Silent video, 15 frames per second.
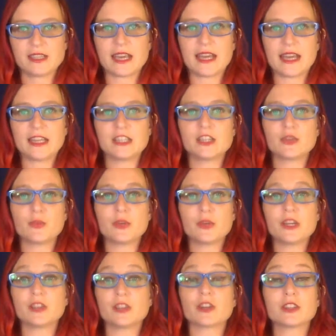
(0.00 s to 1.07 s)
And we
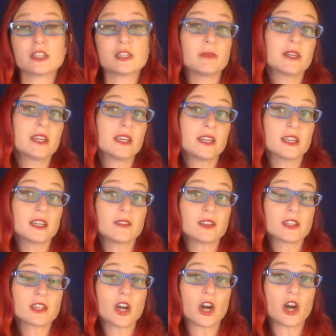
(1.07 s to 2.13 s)
learned at the beginning of this
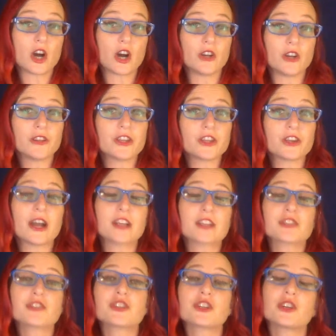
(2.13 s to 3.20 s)
call that your
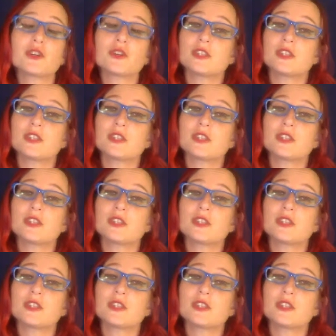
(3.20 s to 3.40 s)
estrogen goes